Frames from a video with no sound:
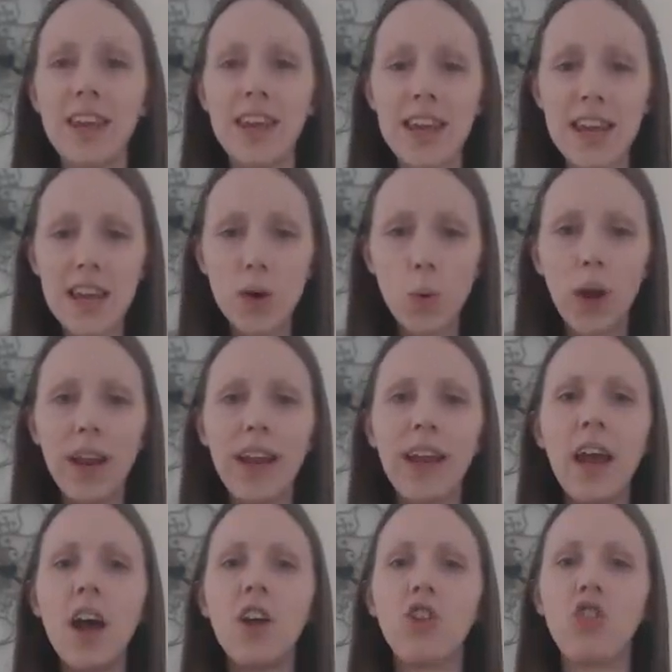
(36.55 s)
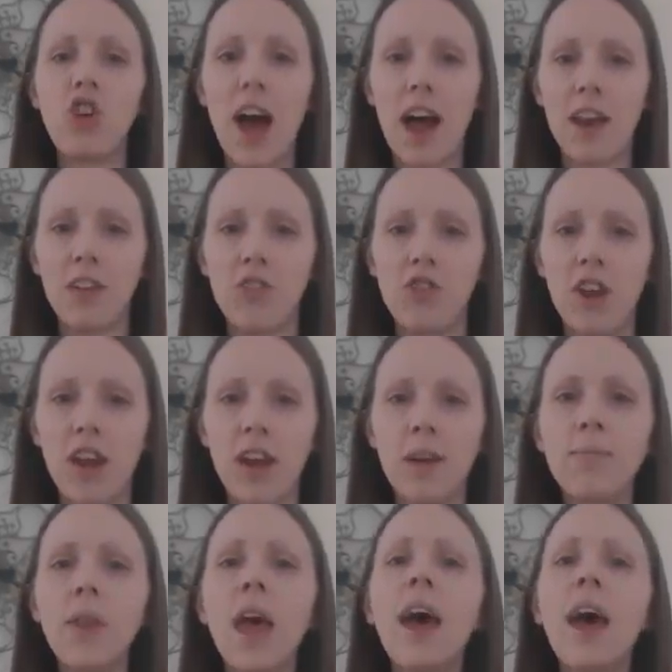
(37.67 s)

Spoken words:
equally challenging,